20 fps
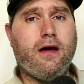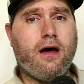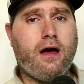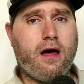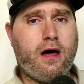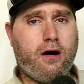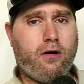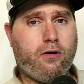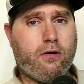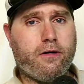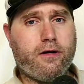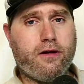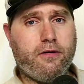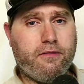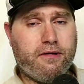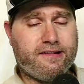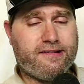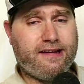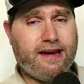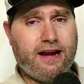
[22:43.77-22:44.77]
Uh, or are
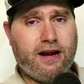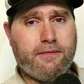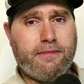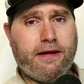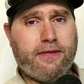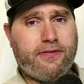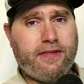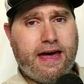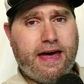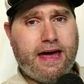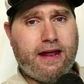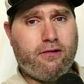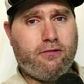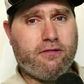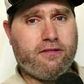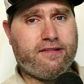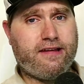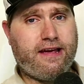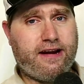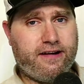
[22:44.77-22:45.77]
you excited about that?
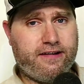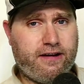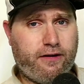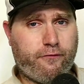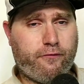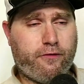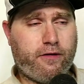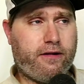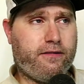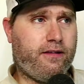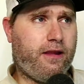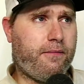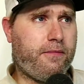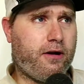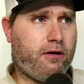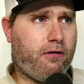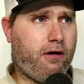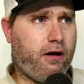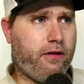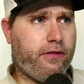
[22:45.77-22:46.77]
Or is that indifferent? Let me
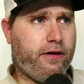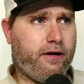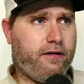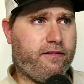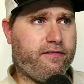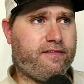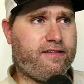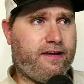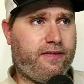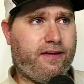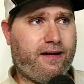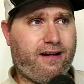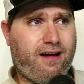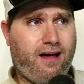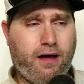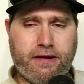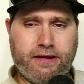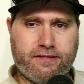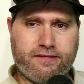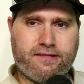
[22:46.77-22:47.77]
know all those in the
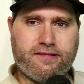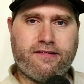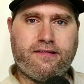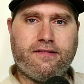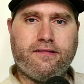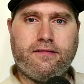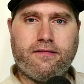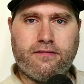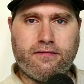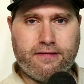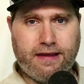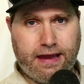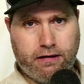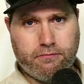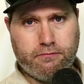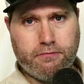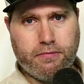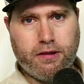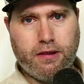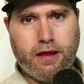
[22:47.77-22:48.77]
comments
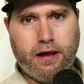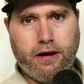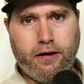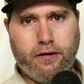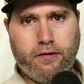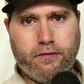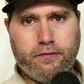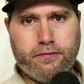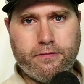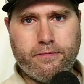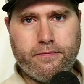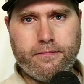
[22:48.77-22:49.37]
down below.